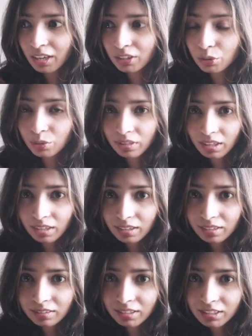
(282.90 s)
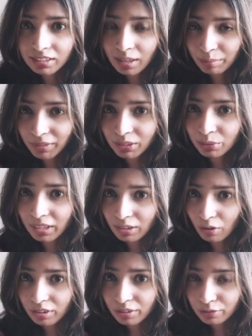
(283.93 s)
you think this is something you
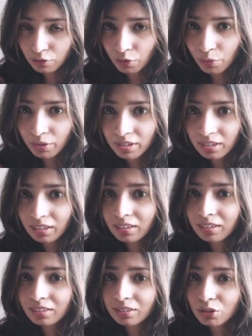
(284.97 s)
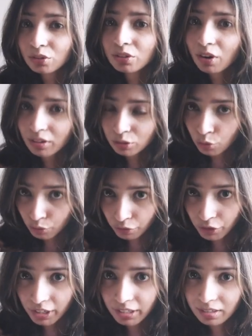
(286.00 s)
cannot afford, do not go
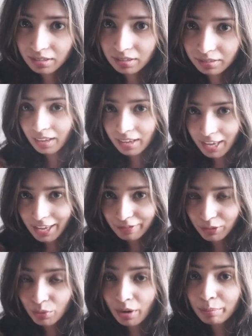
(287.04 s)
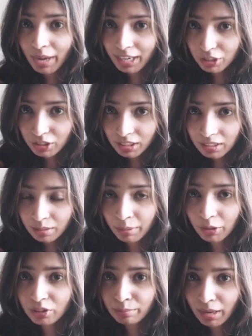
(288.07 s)
for it. If you are passionate
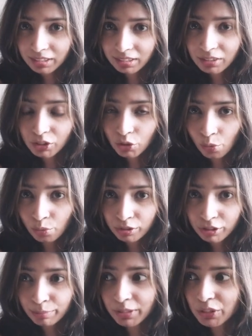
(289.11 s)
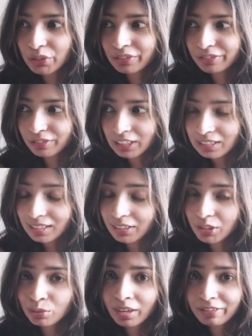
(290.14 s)
about a master's course, but you feel
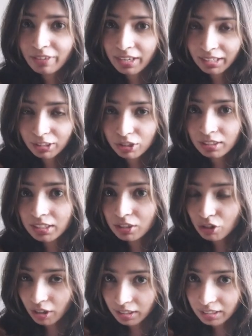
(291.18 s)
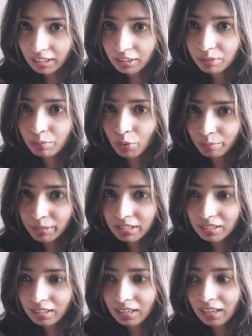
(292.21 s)
like you are financially struggling at the moment,